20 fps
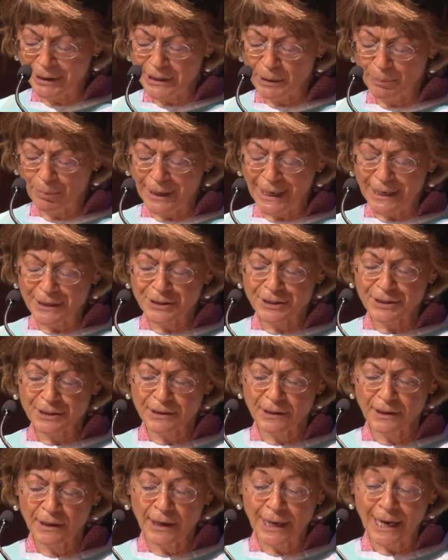the place
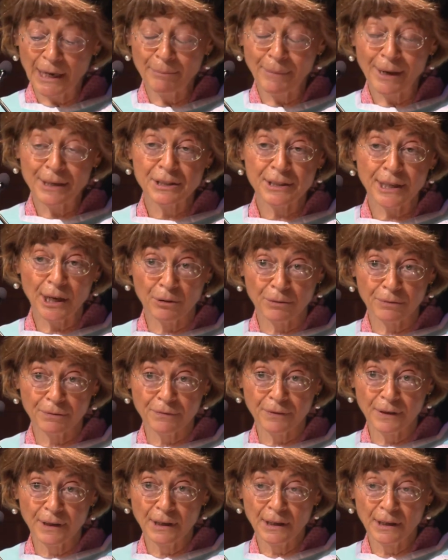and myself